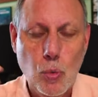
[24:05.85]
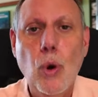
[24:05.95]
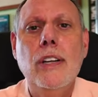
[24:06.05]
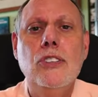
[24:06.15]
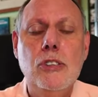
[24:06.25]

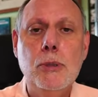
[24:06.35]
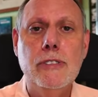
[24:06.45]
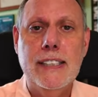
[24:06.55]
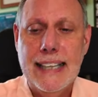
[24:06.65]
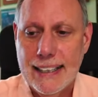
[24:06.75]
One is the
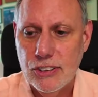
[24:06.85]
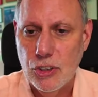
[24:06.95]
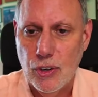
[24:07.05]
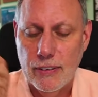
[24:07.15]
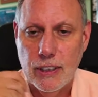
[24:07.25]
movie
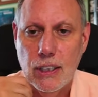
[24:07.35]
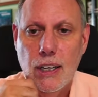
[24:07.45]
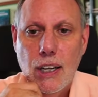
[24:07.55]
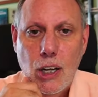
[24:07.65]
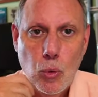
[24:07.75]
Taxi Driver,
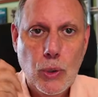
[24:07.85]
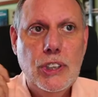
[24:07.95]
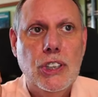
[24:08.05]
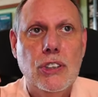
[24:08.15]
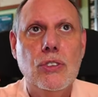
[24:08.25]

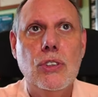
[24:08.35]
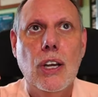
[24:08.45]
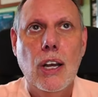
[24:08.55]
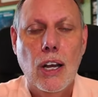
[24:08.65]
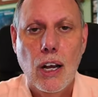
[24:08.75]
which is
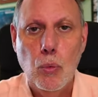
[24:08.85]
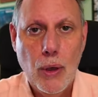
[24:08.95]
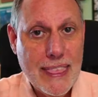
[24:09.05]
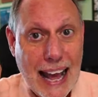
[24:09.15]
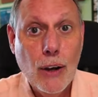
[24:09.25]

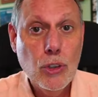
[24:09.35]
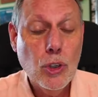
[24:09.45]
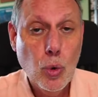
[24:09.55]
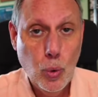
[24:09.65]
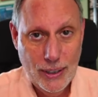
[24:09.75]

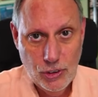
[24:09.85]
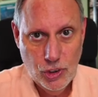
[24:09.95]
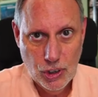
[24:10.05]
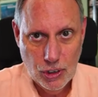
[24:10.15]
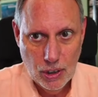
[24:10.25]
without
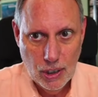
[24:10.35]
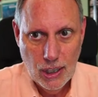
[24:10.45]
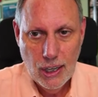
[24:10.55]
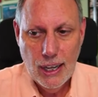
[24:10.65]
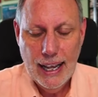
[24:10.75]
question
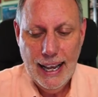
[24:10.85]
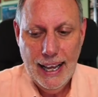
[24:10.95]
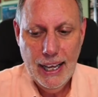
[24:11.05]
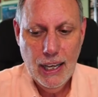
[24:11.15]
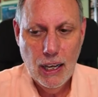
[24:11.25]

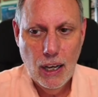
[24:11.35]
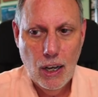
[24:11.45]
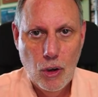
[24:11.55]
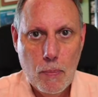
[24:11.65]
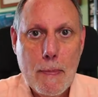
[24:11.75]
a
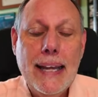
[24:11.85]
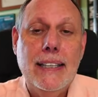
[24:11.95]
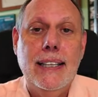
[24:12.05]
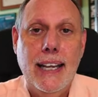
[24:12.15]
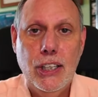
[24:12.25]

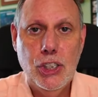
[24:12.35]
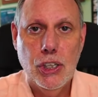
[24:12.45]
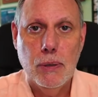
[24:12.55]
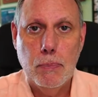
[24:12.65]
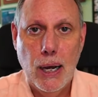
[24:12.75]

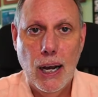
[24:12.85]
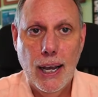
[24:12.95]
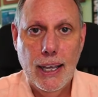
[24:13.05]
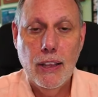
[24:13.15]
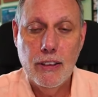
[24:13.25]
meditation
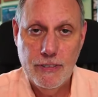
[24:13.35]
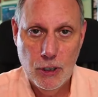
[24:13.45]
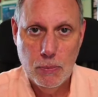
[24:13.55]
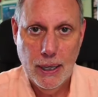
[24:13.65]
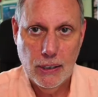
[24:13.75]
by the
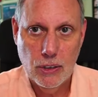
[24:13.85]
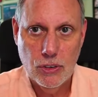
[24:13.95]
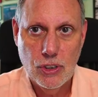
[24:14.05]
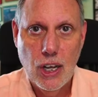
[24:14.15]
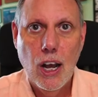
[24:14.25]

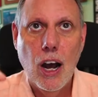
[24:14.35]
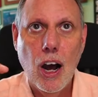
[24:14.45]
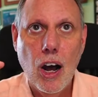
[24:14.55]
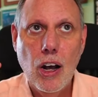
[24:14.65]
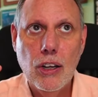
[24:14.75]
filmmakers
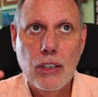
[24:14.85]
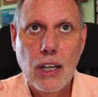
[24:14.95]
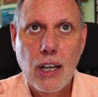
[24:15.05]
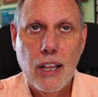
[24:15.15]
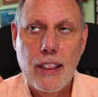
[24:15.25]

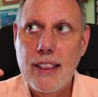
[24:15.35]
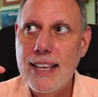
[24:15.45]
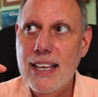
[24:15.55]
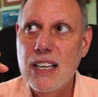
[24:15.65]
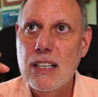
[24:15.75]
on
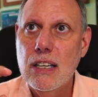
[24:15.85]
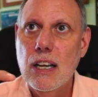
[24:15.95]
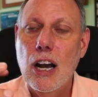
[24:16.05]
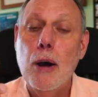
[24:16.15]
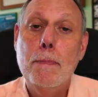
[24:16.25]
the
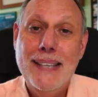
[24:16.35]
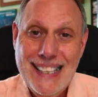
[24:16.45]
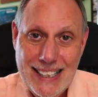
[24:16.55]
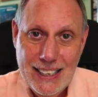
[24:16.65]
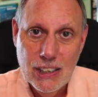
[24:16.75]

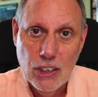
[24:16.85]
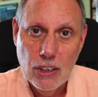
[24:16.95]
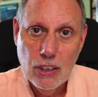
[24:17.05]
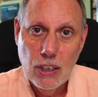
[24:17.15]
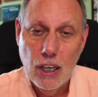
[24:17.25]

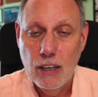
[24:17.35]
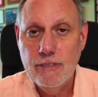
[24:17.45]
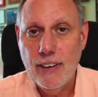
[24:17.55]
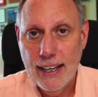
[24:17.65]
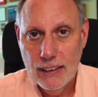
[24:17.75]
appeal
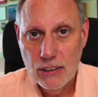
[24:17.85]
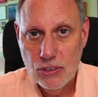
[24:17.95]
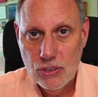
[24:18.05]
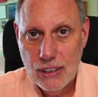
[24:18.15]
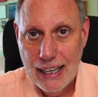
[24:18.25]
of
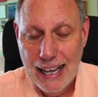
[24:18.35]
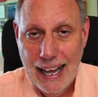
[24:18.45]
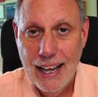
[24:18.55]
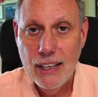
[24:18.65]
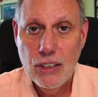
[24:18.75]
violence
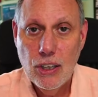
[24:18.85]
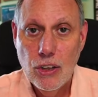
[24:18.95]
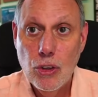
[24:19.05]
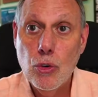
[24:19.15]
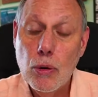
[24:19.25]
and
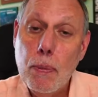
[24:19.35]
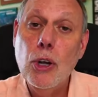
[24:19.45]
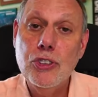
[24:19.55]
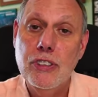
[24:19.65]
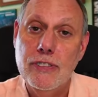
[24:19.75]
the
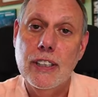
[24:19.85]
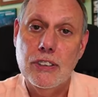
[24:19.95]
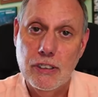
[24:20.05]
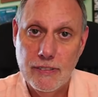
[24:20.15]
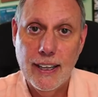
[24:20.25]

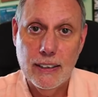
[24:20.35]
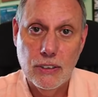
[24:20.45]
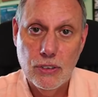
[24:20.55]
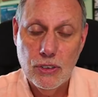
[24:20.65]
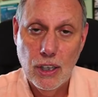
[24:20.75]
repulsiveness of
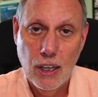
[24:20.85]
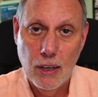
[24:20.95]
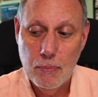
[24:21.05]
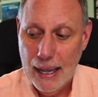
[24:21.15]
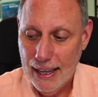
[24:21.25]
violence.
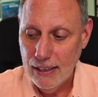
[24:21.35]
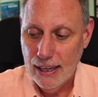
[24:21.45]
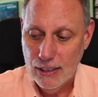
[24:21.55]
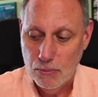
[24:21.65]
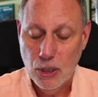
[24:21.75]
Um, and
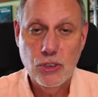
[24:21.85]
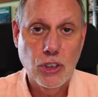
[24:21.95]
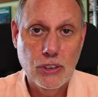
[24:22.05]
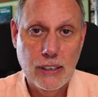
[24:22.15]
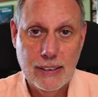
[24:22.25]
and Martin
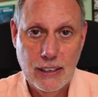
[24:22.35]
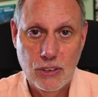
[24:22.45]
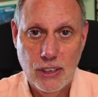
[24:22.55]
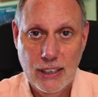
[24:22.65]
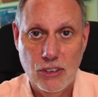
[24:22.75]
Scorsese
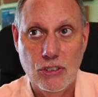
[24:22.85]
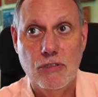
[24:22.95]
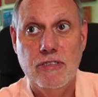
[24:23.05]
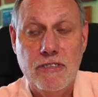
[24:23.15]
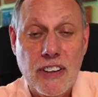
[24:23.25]
is is
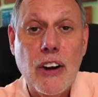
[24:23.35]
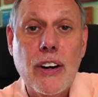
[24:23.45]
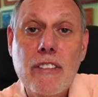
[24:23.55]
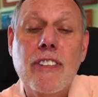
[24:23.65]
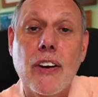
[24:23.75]

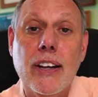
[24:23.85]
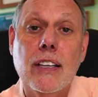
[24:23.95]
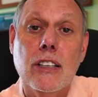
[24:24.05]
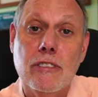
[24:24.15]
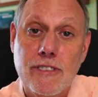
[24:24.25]
very very
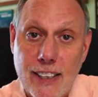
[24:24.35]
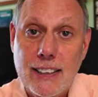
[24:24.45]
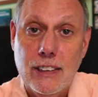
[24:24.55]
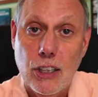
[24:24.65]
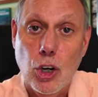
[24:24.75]

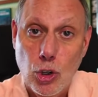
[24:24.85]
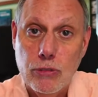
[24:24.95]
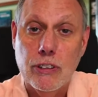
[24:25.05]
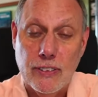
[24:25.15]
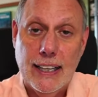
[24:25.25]
conflicted
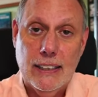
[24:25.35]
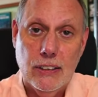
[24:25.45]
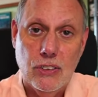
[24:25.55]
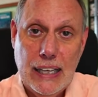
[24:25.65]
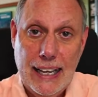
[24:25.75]
over
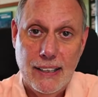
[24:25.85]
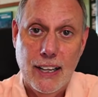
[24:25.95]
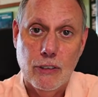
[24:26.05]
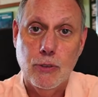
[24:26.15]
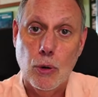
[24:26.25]
violence, and
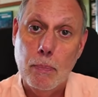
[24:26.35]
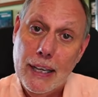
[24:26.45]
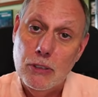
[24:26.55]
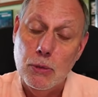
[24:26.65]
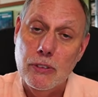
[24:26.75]
therefore
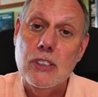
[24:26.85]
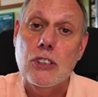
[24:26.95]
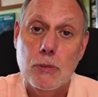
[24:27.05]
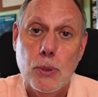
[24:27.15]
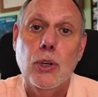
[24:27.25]
makes movies
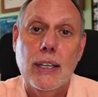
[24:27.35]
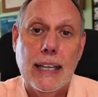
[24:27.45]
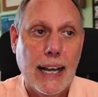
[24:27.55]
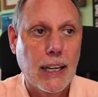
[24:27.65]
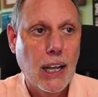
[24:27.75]
exploring
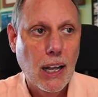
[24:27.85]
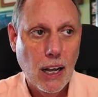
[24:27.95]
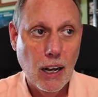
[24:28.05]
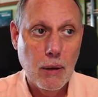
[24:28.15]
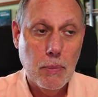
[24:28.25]
that.
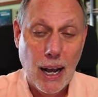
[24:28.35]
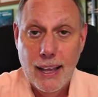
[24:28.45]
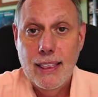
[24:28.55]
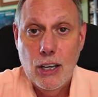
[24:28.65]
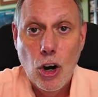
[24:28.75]
Um,
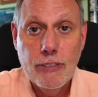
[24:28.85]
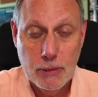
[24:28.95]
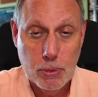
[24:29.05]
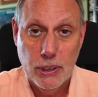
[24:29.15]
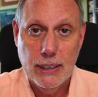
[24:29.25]
I think
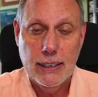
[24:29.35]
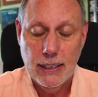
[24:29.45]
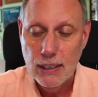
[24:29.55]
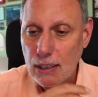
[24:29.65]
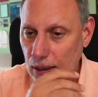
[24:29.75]
often brilliantly.